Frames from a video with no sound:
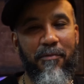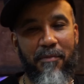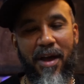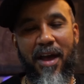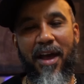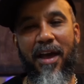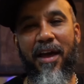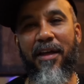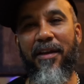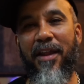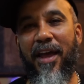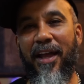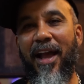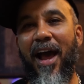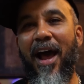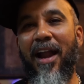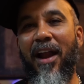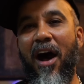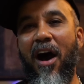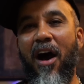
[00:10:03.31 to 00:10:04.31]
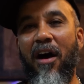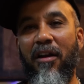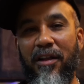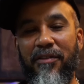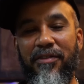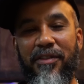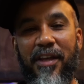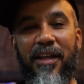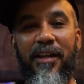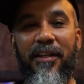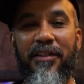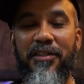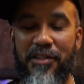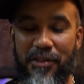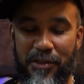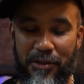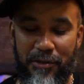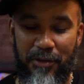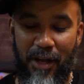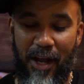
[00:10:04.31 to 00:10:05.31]
Man, they got all authentic
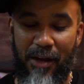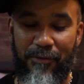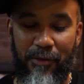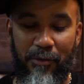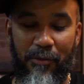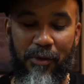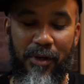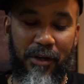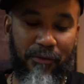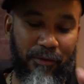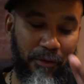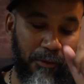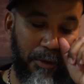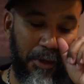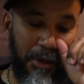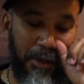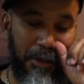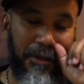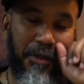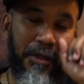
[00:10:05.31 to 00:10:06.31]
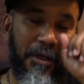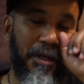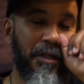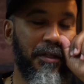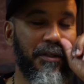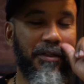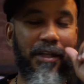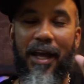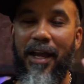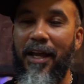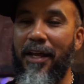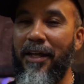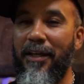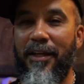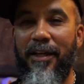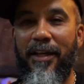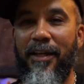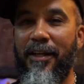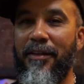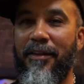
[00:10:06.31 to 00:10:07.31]
shoes, like for real, for real. They
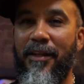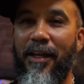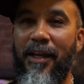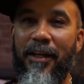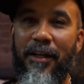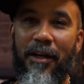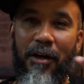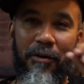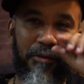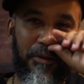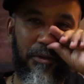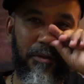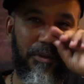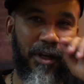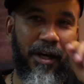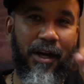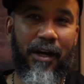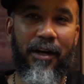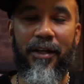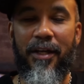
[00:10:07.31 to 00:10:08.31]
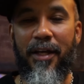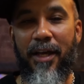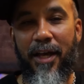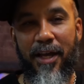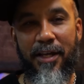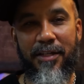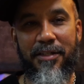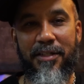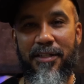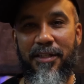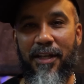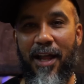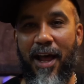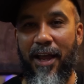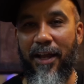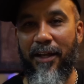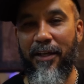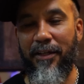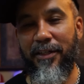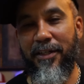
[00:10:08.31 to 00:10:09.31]
anything go through there. And just
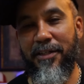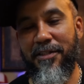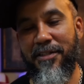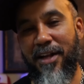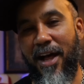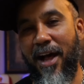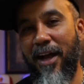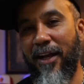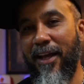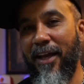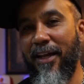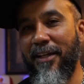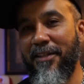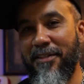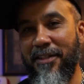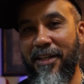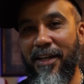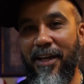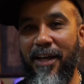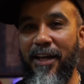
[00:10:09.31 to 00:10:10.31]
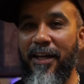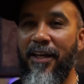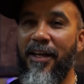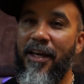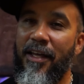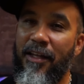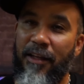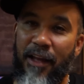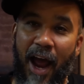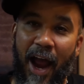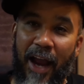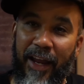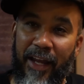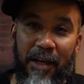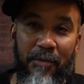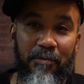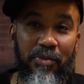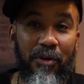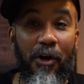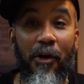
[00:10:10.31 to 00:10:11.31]
like uh, StockX said, Nike
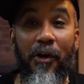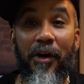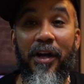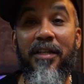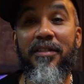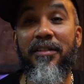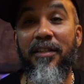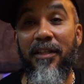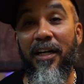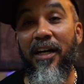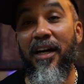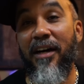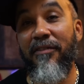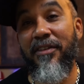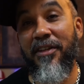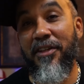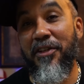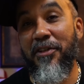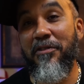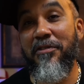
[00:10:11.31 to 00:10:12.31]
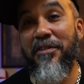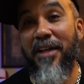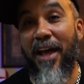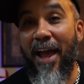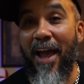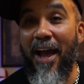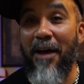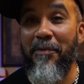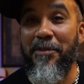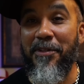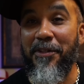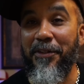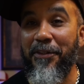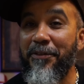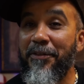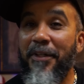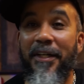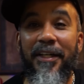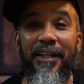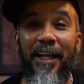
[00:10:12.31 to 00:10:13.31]
employees love to use the app
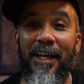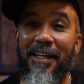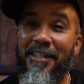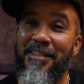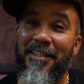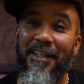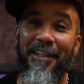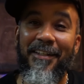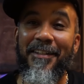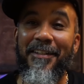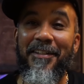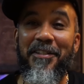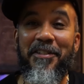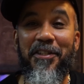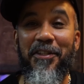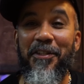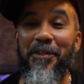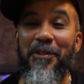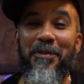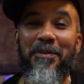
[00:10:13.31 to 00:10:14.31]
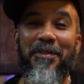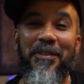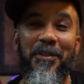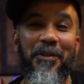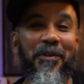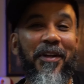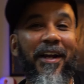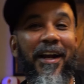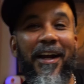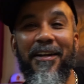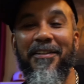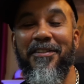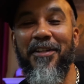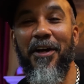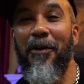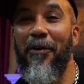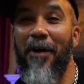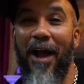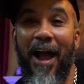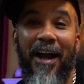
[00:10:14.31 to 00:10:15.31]
too. They sending the shoes through there.
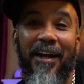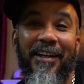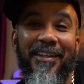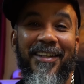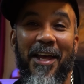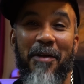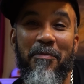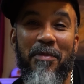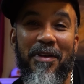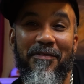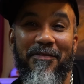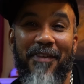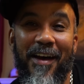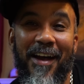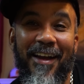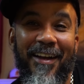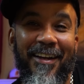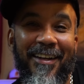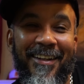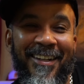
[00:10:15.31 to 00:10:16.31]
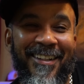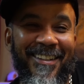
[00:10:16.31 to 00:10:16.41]
So how could they be fake?